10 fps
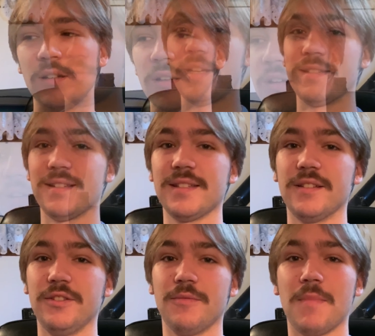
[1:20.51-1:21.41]
As I said,
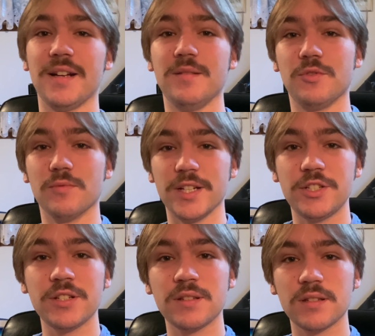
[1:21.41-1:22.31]
you know, my name is
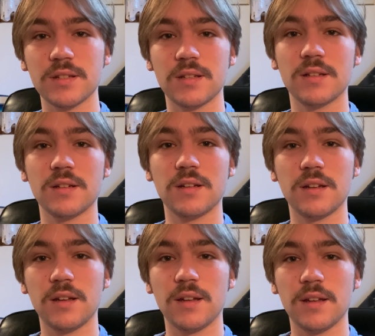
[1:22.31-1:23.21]
Regis
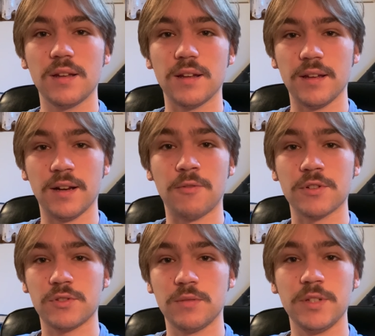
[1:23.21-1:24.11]
and I
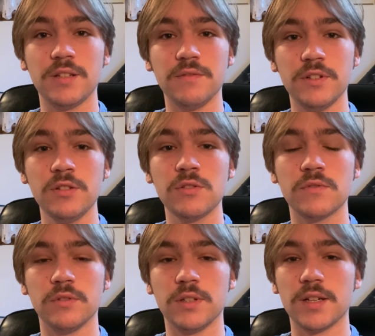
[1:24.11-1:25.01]
wanna start making videos
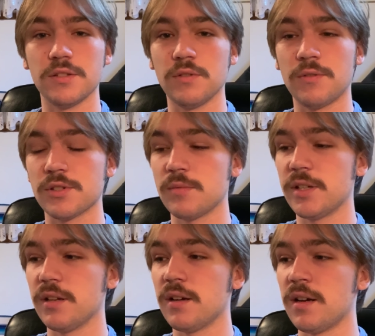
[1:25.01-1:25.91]
for you guys. You know, I wanna start
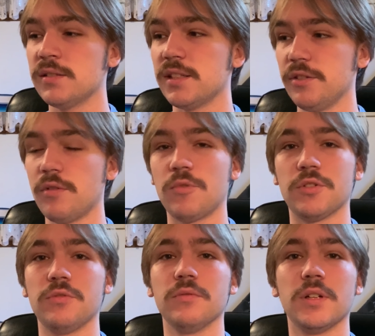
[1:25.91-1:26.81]
making content, you know, I
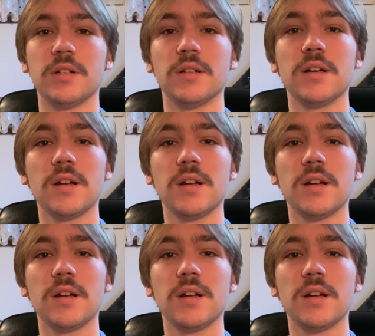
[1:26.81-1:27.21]
wanna do uh